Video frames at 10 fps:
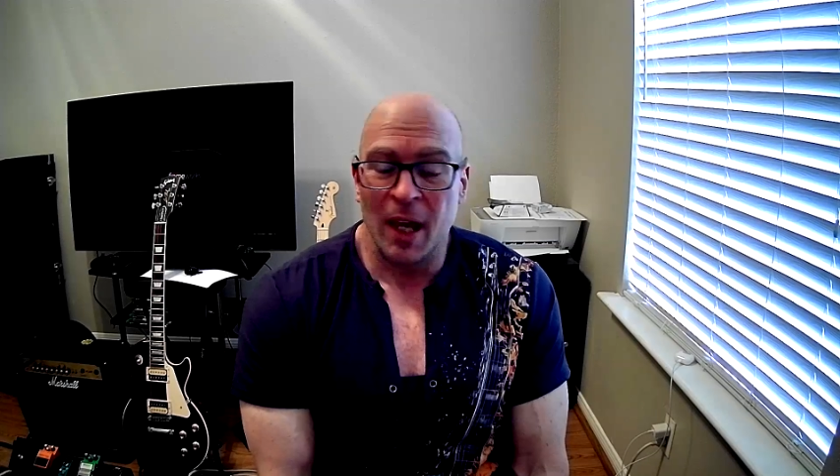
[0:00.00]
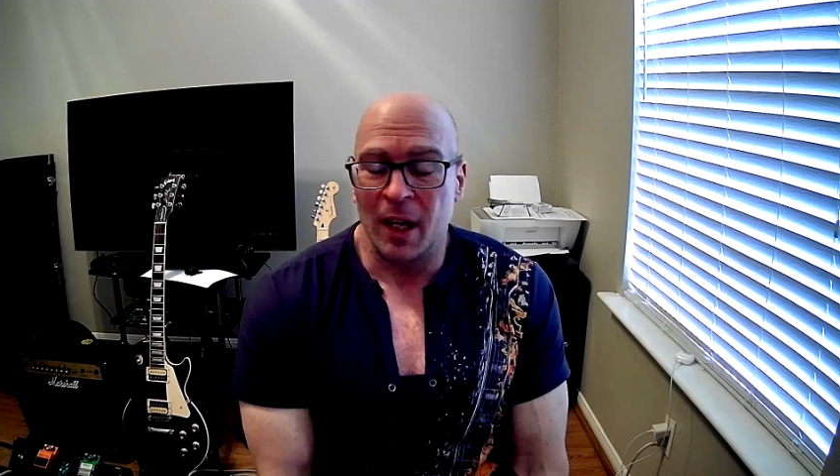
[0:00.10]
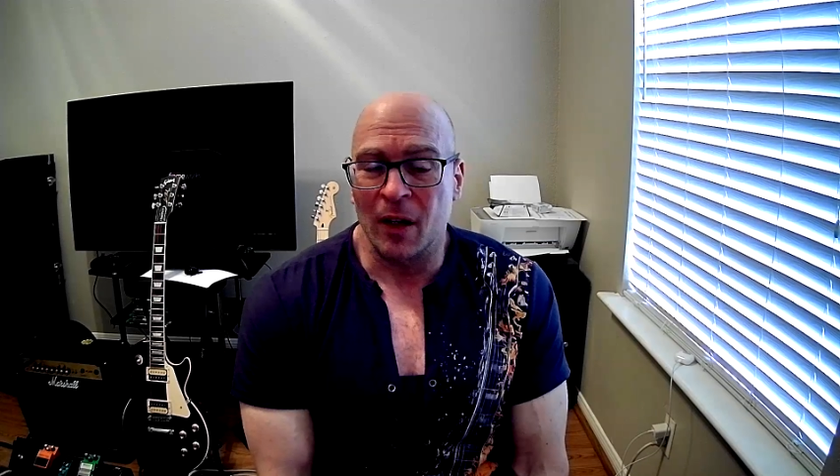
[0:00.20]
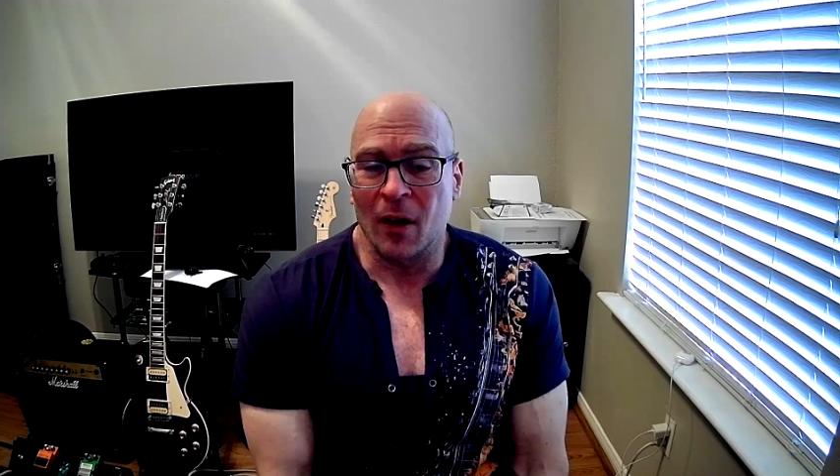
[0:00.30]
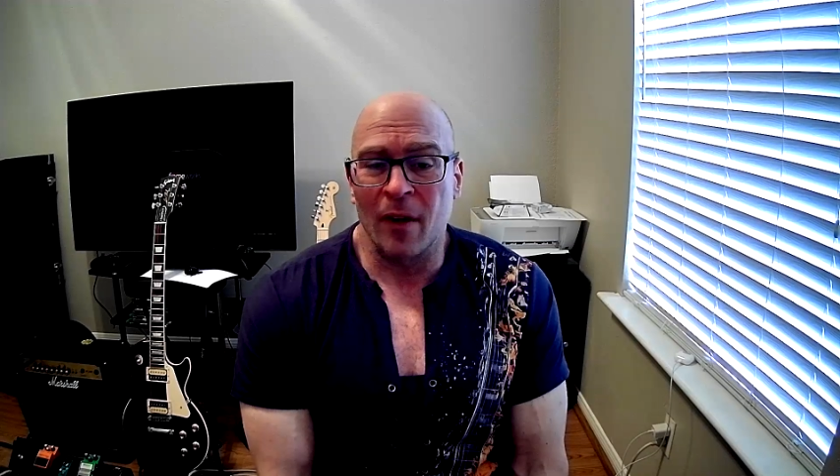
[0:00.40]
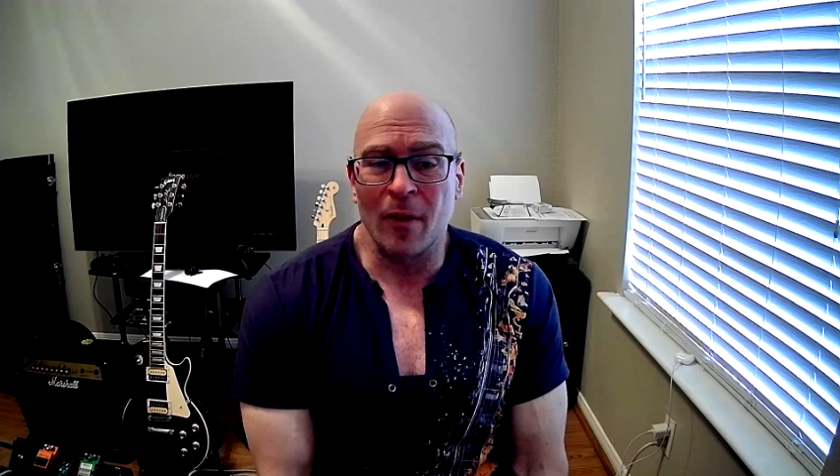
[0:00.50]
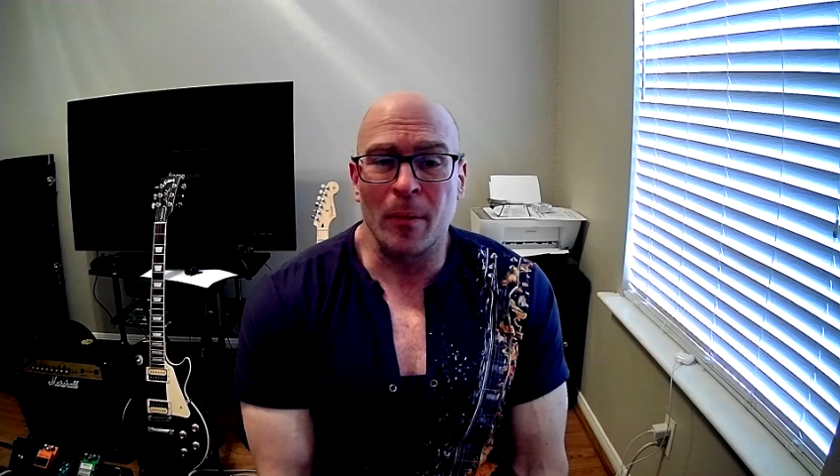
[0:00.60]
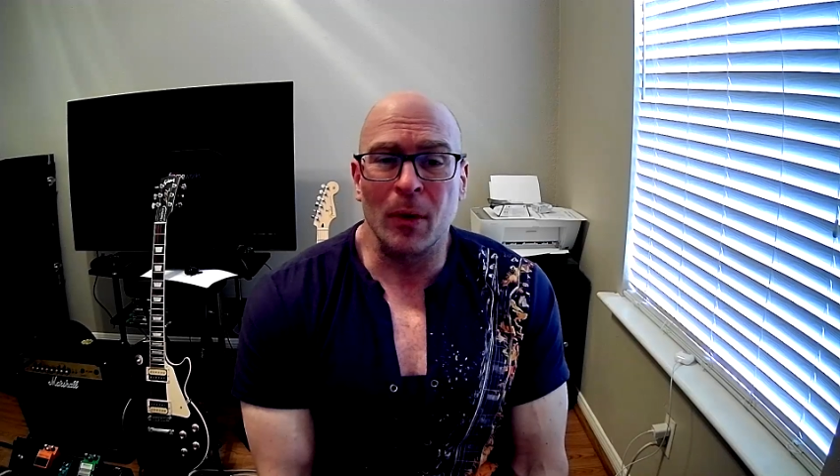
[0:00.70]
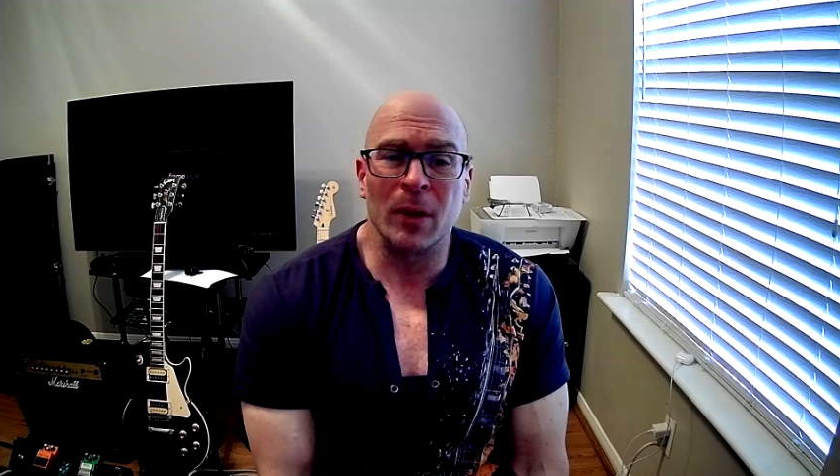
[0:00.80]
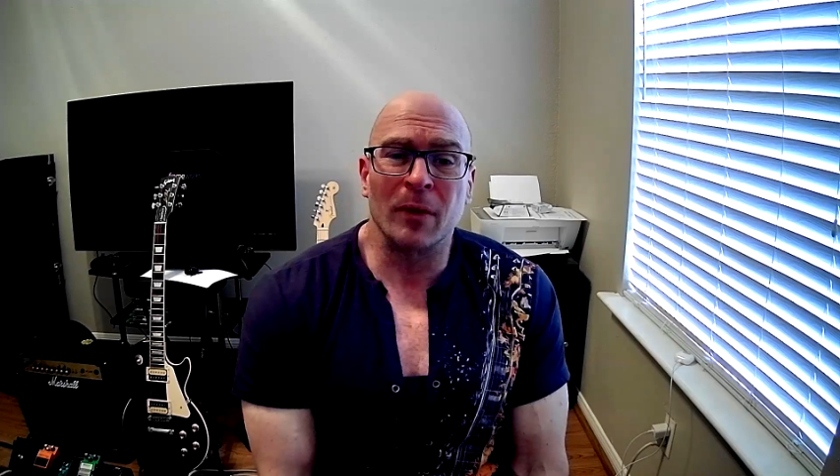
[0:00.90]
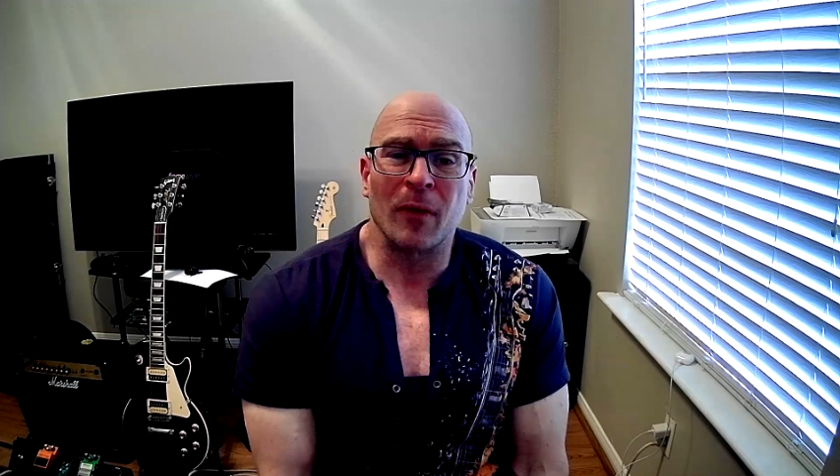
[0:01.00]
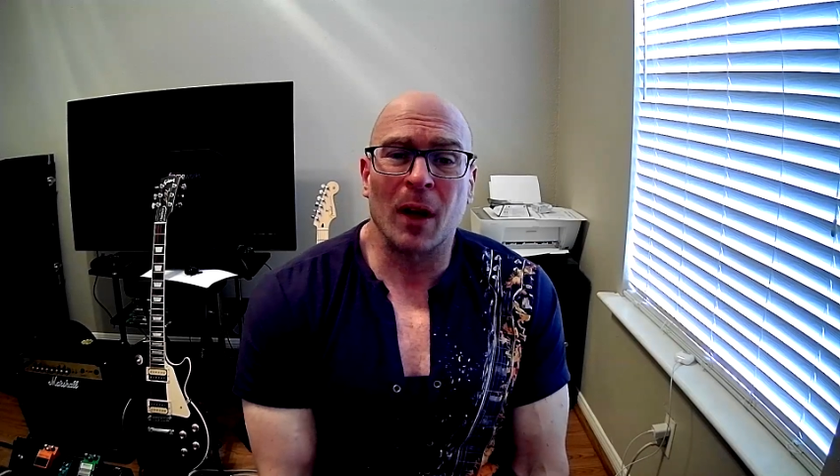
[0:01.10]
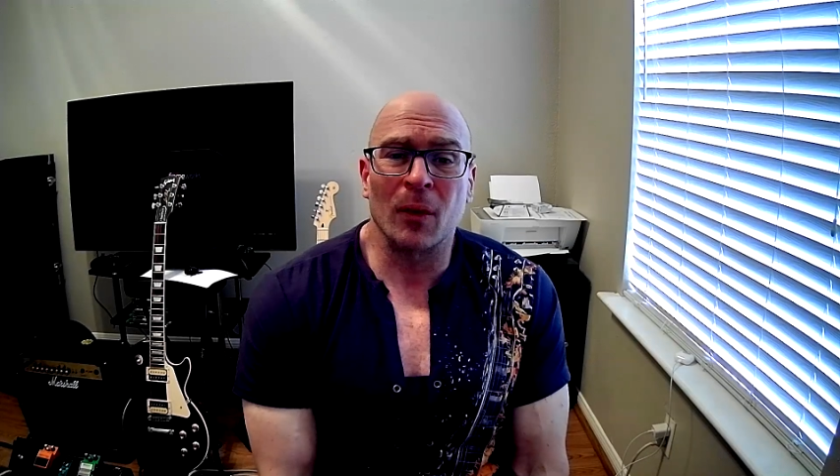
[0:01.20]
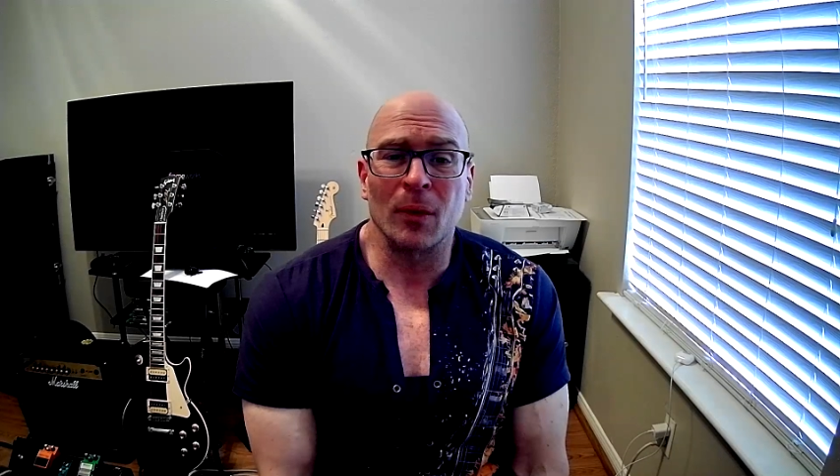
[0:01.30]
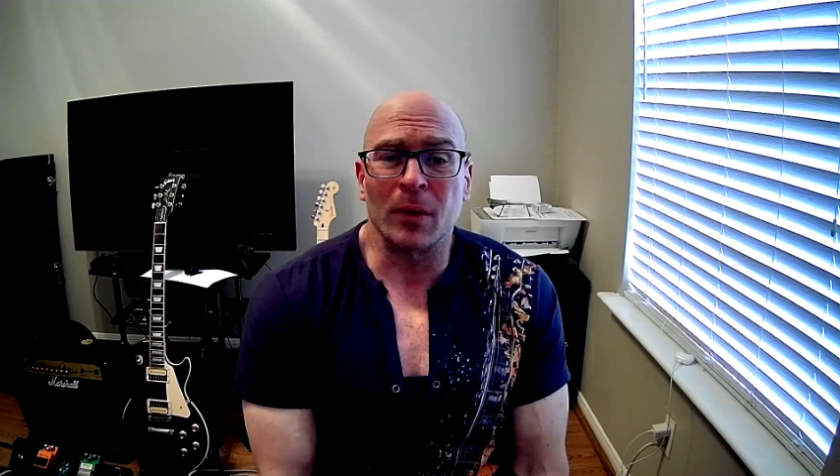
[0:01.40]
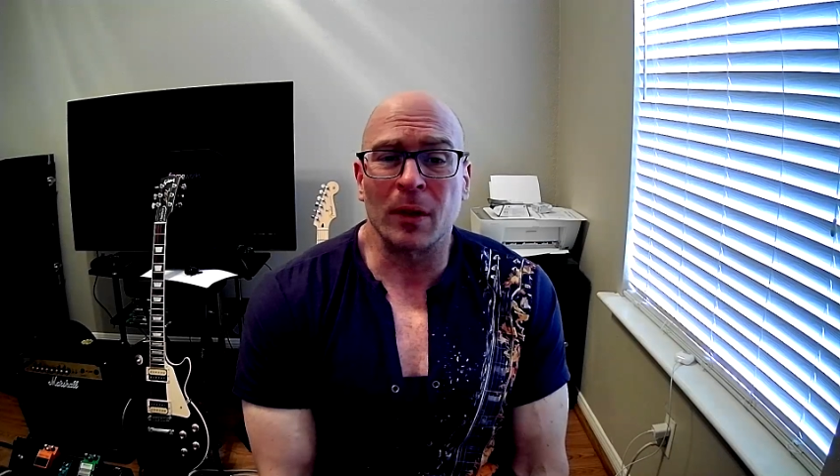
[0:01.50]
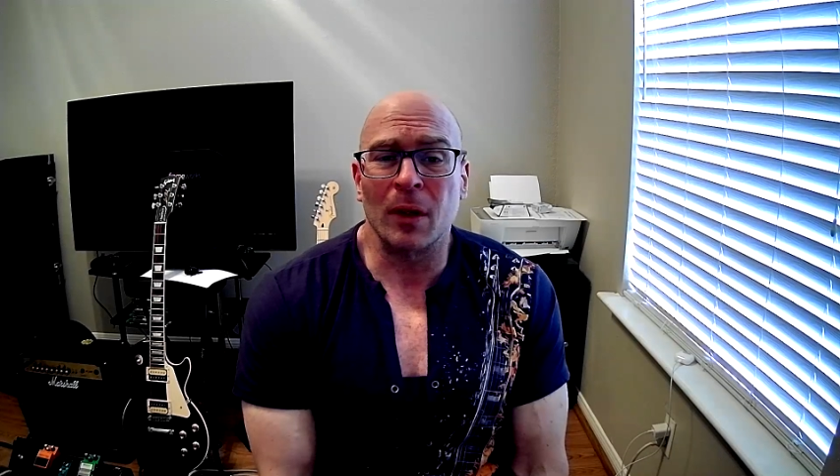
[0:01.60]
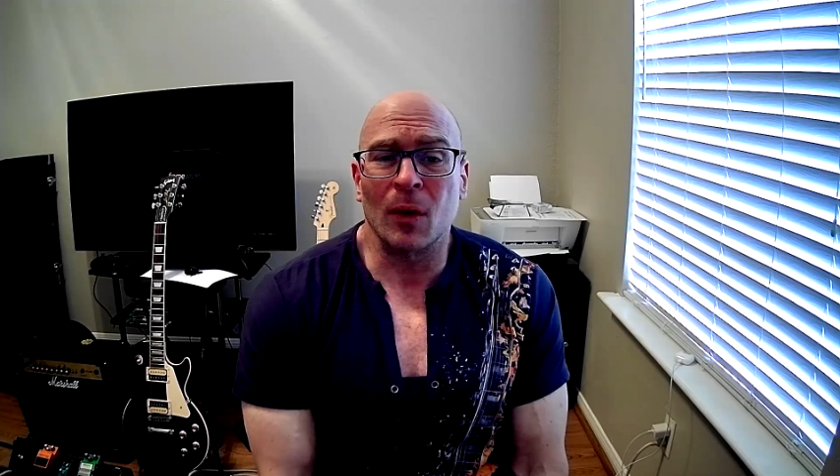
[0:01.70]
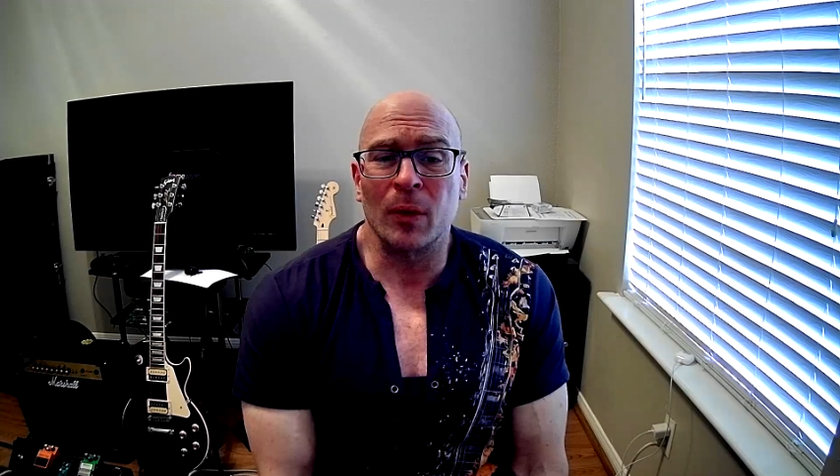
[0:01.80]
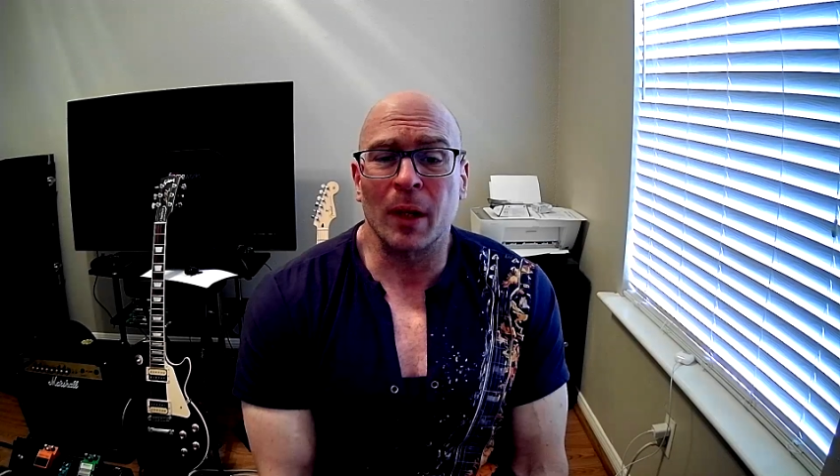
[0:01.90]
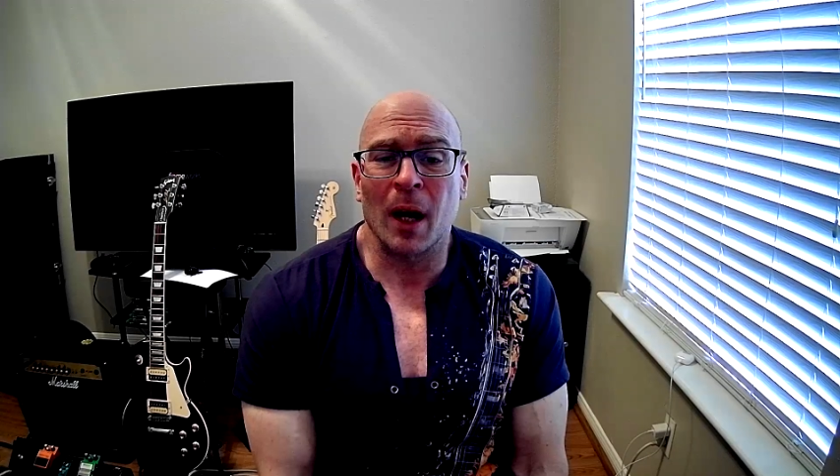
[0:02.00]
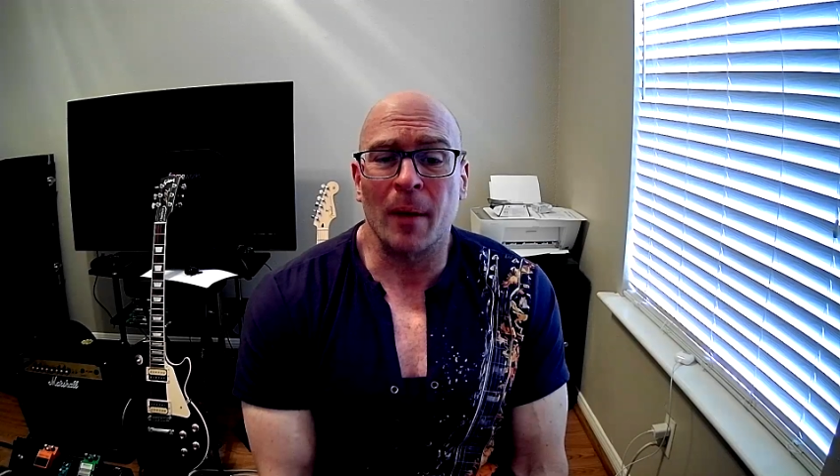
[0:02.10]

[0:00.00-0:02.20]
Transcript: and I'll have a million followers in no time.